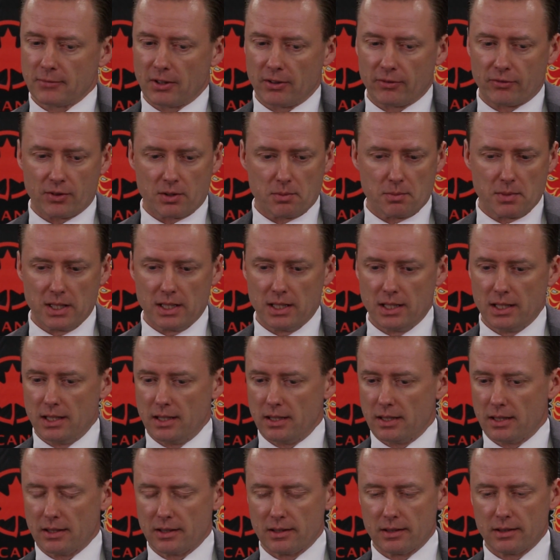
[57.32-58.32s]
for
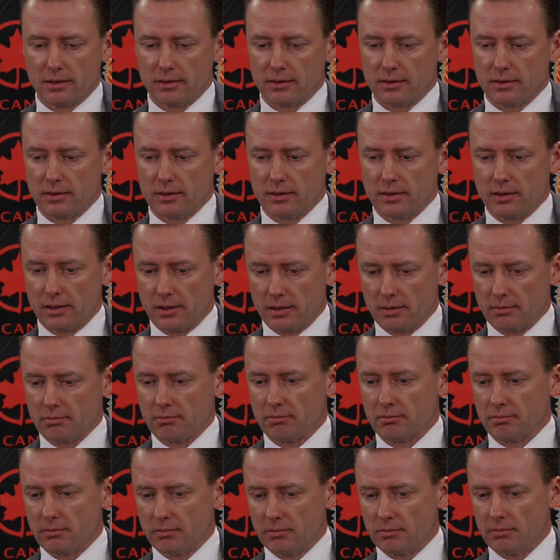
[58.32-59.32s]
me,
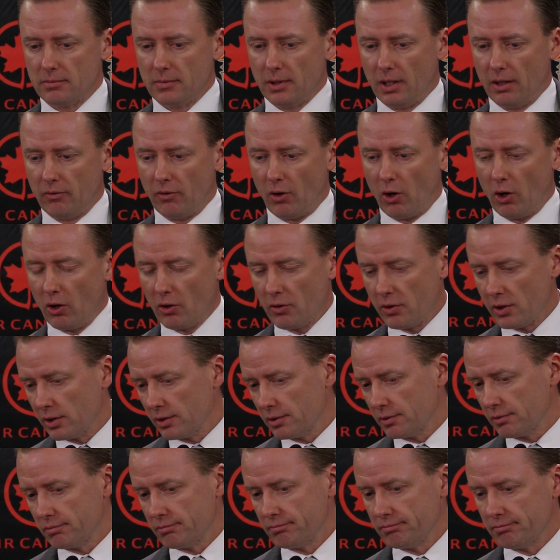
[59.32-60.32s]
um, of all
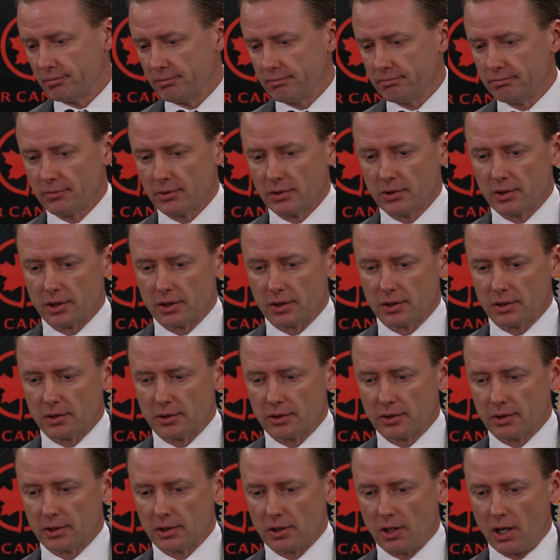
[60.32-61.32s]
the, the
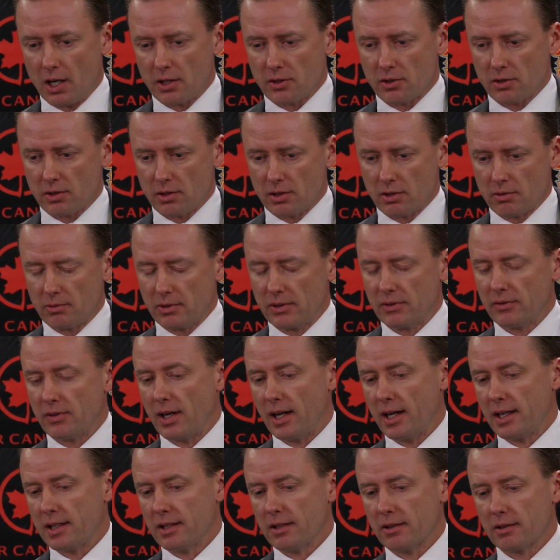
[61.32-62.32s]
the losses that we've
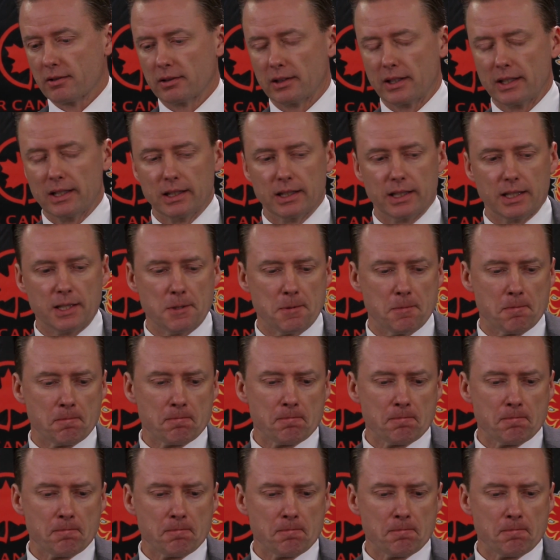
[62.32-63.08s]
had here lately,